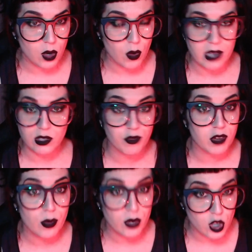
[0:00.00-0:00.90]
US,
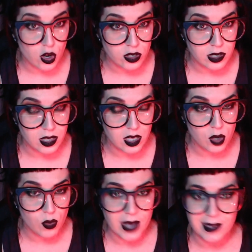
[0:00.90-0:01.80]
free returns in the
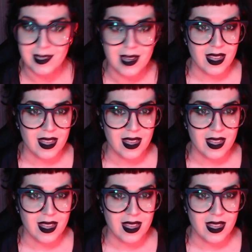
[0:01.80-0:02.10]
US.